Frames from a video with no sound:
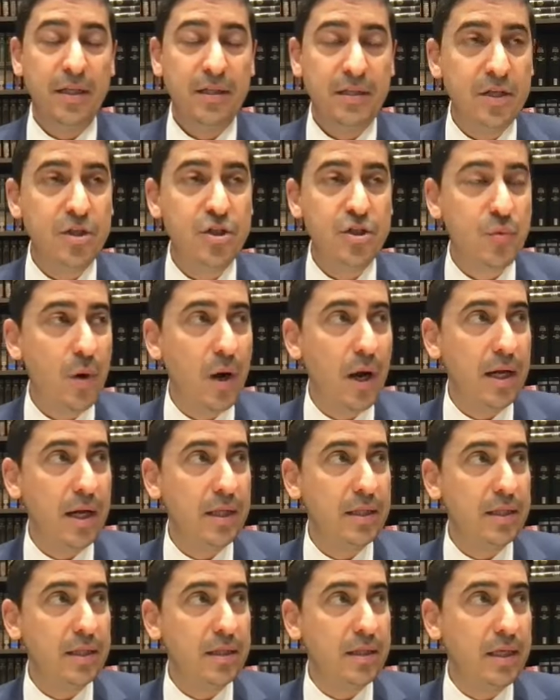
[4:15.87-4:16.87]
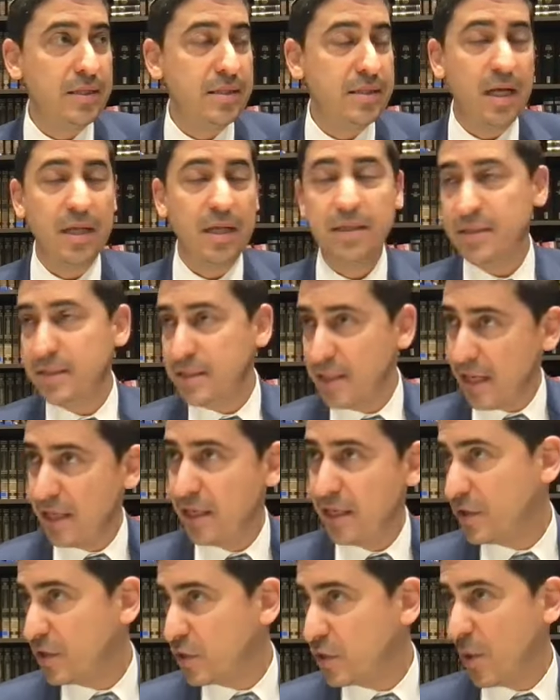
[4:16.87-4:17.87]
Tishrei, the sun is
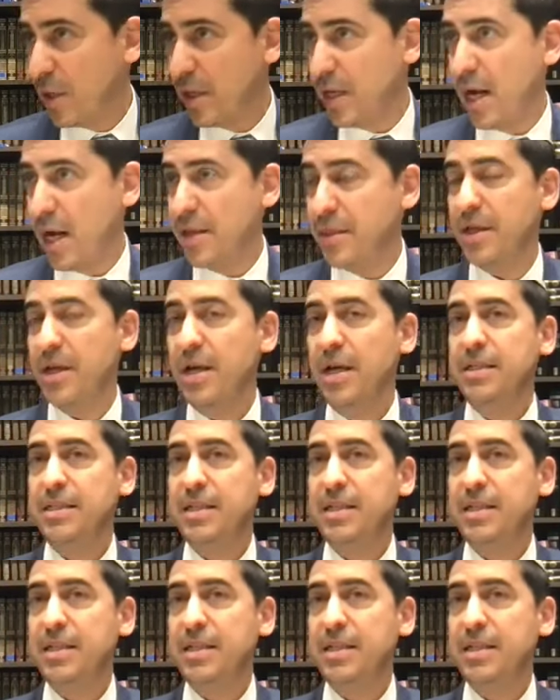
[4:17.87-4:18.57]
setting on the 28th,